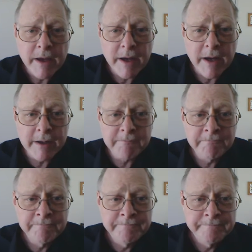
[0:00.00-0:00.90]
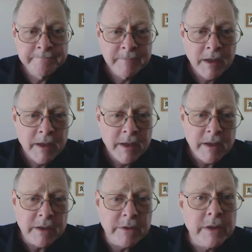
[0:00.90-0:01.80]

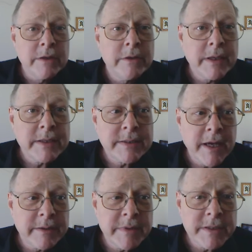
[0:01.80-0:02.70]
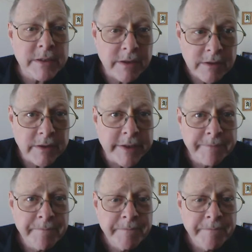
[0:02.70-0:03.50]
You can do the assignments early,